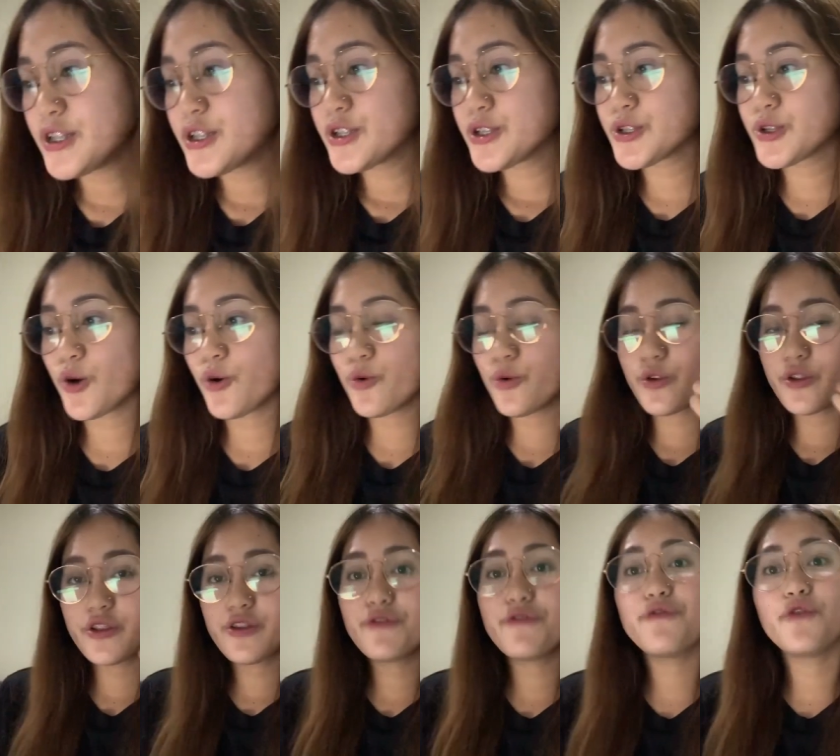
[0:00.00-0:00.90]
So
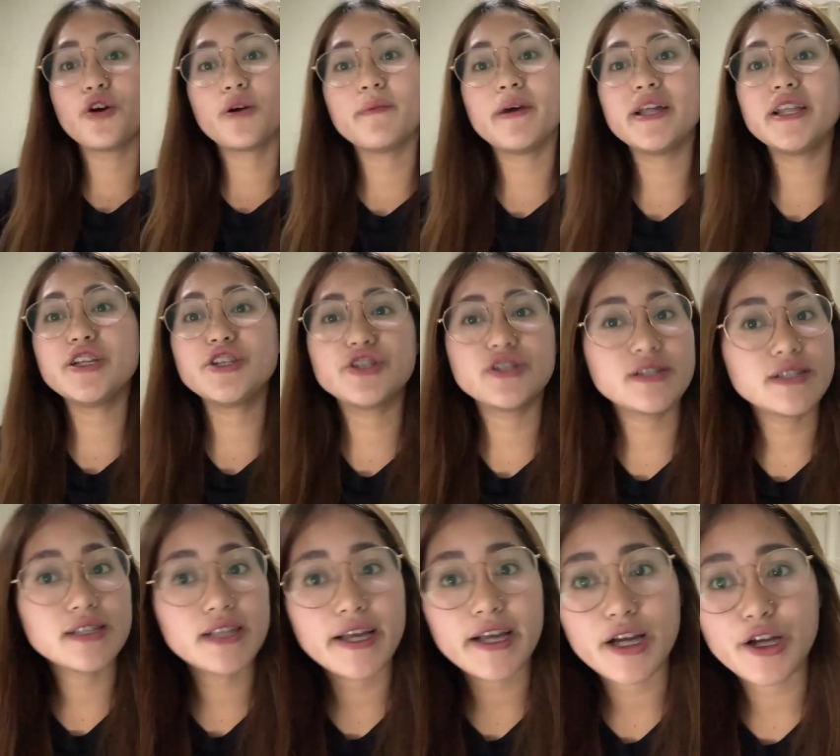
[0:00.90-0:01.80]
the format is
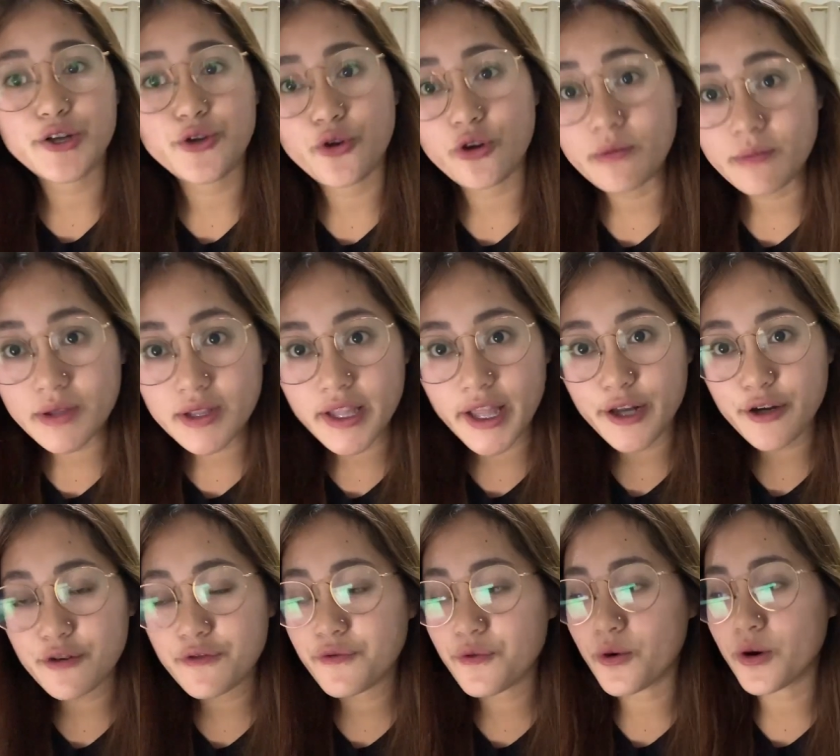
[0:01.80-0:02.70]
just like a normal
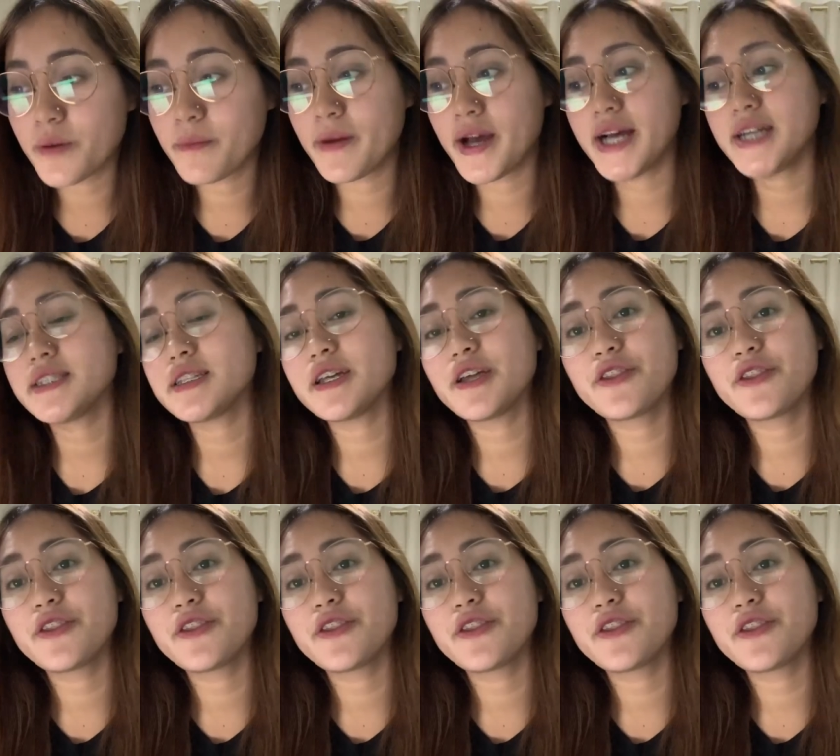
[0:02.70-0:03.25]
letter format.